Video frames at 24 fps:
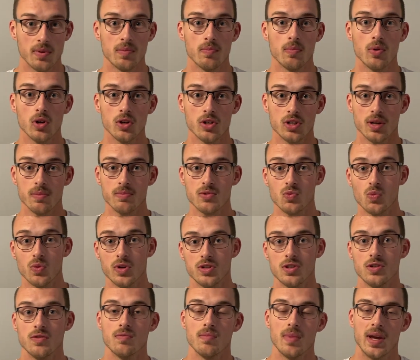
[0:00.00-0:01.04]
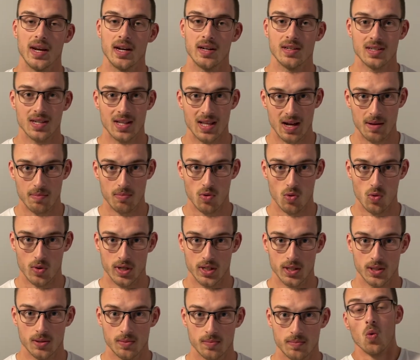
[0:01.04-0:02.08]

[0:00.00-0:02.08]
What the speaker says: push-ups once you've made it to that point.